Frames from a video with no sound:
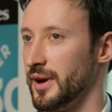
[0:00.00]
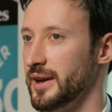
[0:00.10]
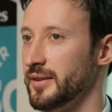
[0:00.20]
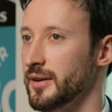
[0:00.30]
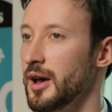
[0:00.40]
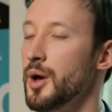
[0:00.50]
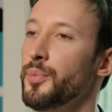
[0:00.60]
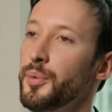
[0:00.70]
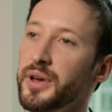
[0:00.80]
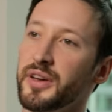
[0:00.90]
rate,
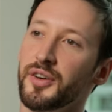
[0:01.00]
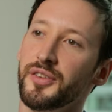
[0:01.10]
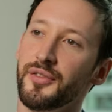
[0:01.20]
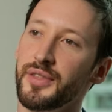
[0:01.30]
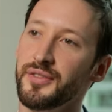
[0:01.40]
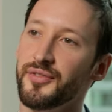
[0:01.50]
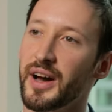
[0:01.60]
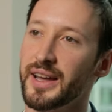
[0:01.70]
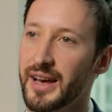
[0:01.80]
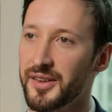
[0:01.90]
but because of the
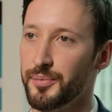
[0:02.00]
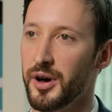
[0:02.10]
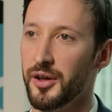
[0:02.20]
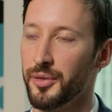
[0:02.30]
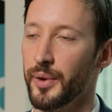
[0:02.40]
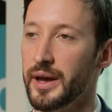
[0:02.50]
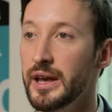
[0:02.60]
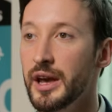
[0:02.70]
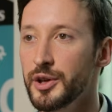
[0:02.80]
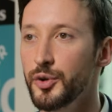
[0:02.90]
finance pathway,
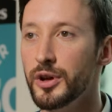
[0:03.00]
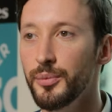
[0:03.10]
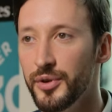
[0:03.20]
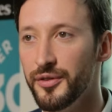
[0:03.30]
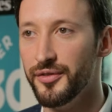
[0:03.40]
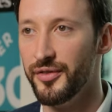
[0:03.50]
you can put